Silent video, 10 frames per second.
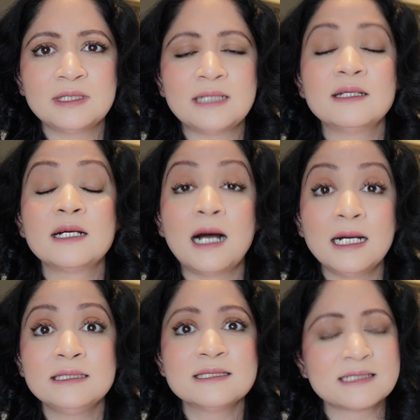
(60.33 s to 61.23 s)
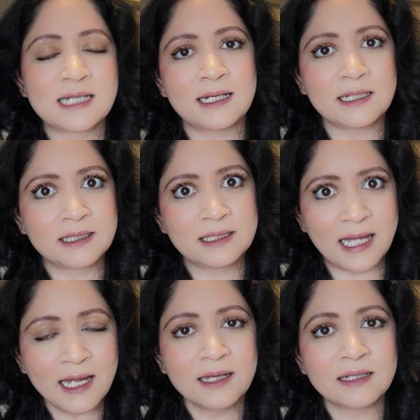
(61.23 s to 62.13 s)
and the guidance that I
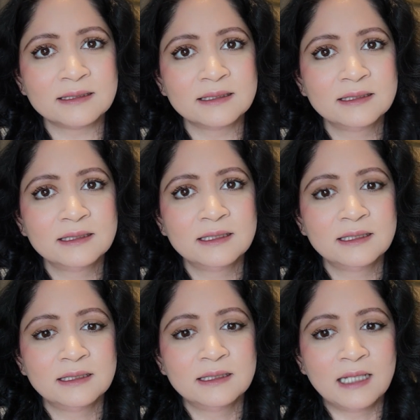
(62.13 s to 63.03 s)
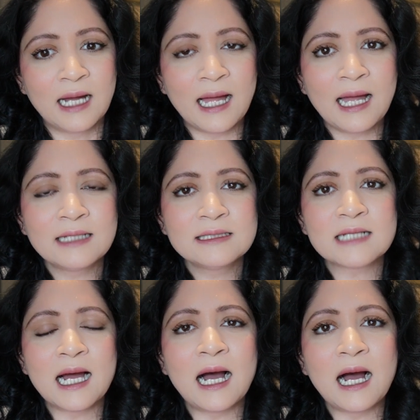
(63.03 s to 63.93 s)
get. And
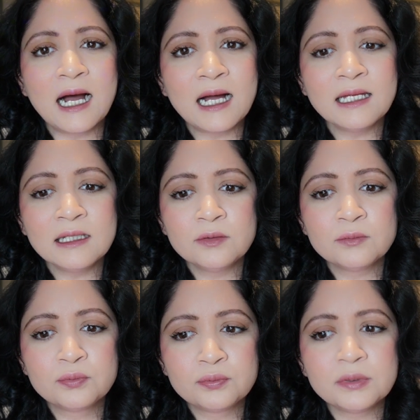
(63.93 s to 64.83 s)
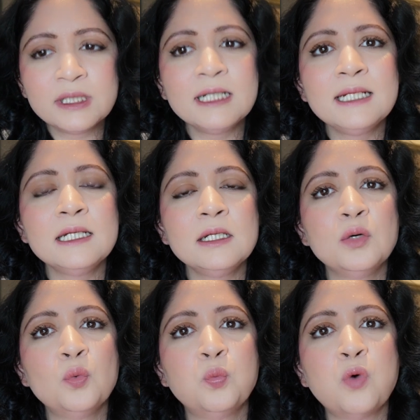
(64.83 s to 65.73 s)
I really
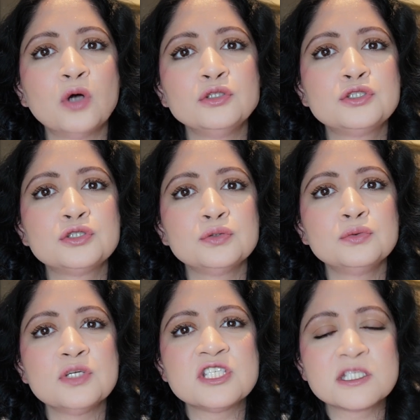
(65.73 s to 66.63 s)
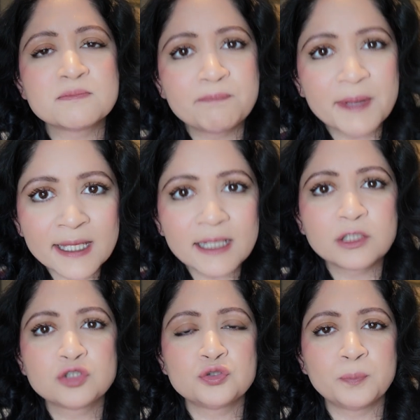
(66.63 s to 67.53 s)
want to
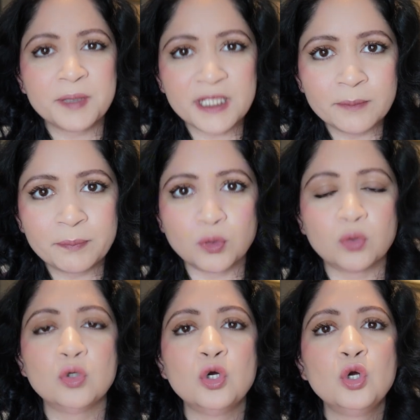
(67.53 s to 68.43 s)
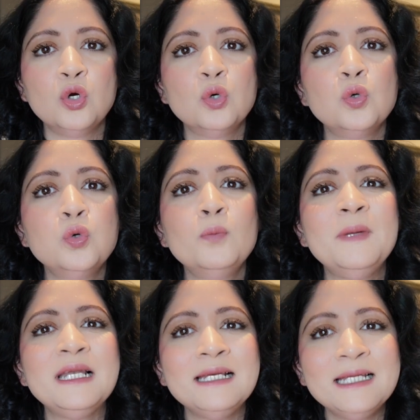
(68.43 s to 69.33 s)
speak to people who
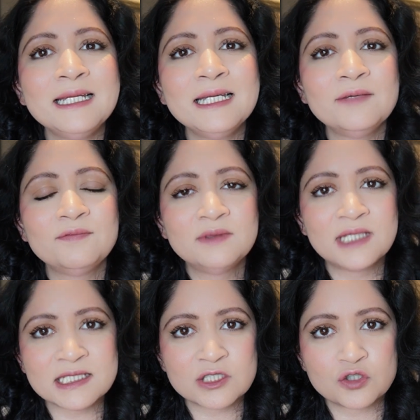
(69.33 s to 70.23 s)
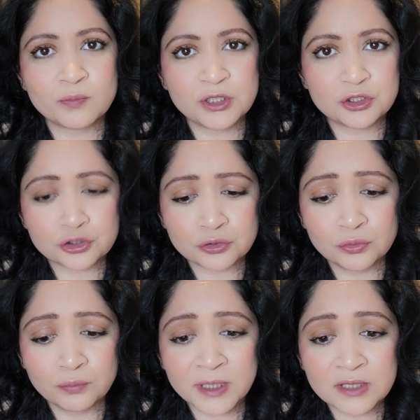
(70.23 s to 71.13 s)
believe this to be
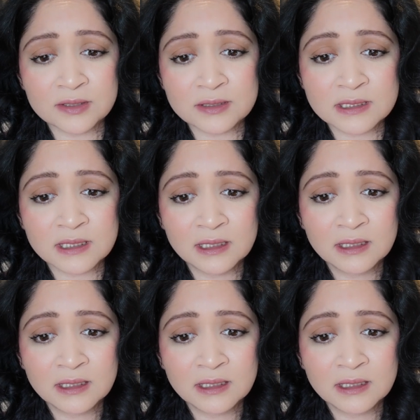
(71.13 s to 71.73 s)
true, because